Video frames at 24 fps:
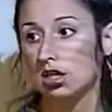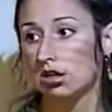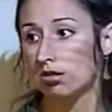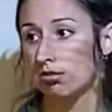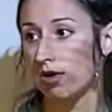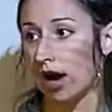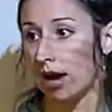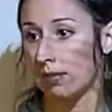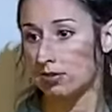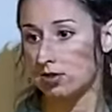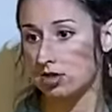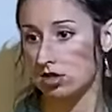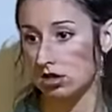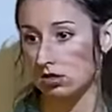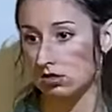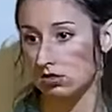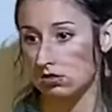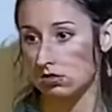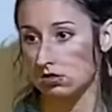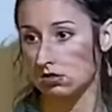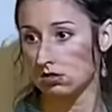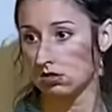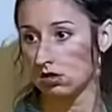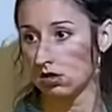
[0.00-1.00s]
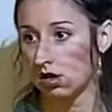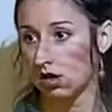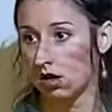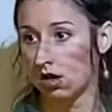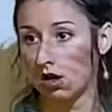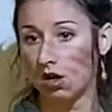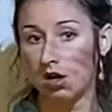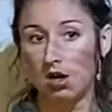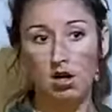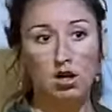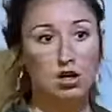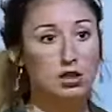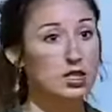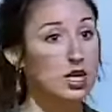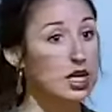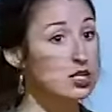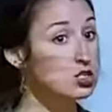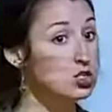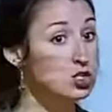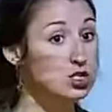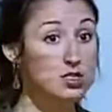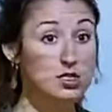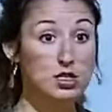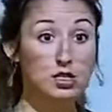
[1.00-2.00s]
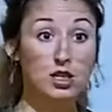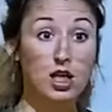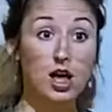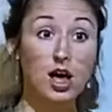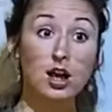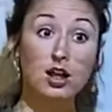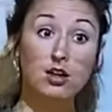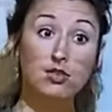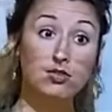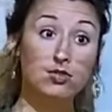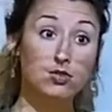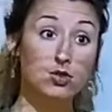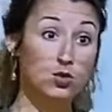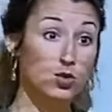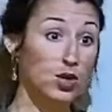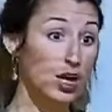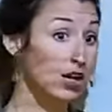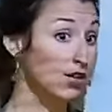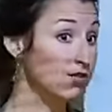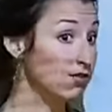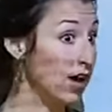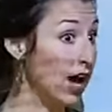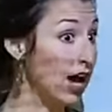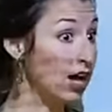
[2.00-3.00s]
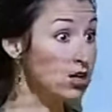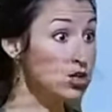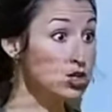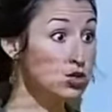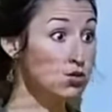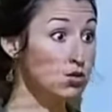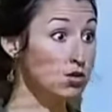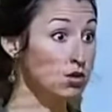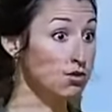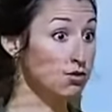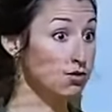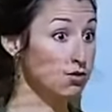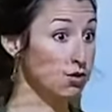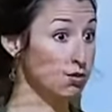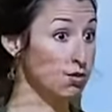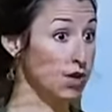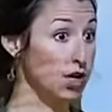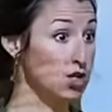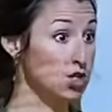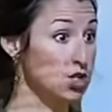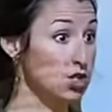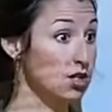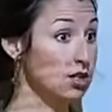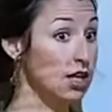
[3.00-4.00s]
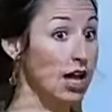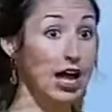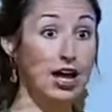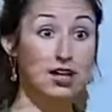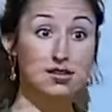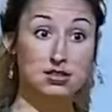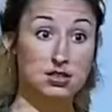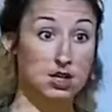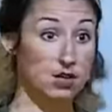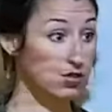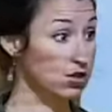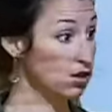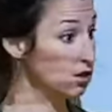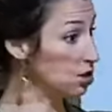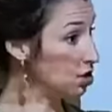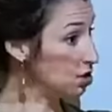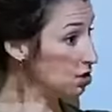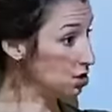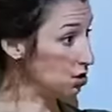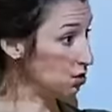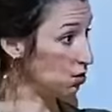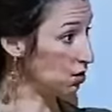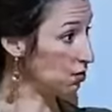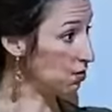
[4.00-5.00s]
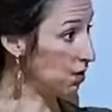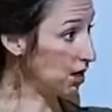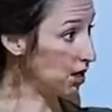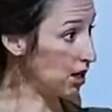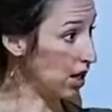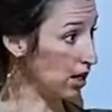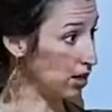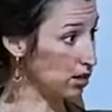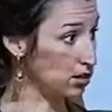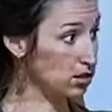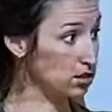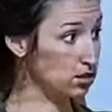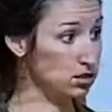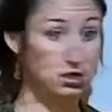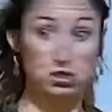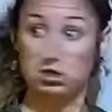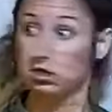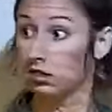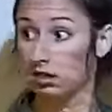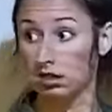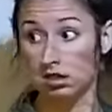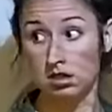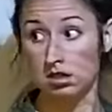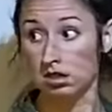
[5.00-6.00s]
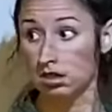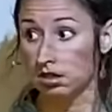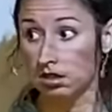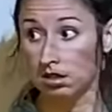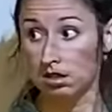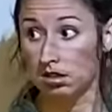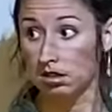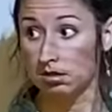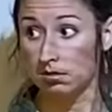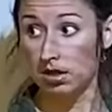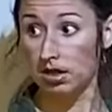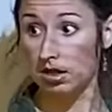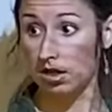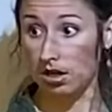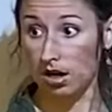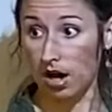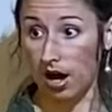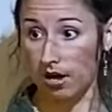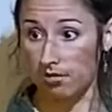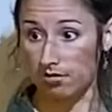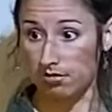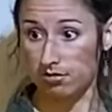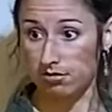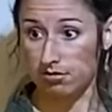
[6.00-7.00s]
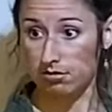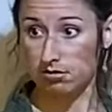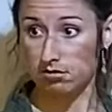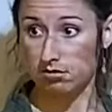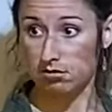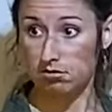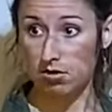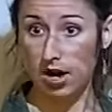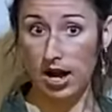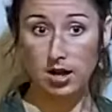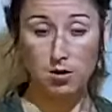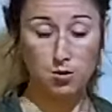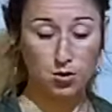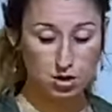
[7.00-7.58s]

eruptions? That's just a lot of great factual information that has nothing to do with my next paragraph, right?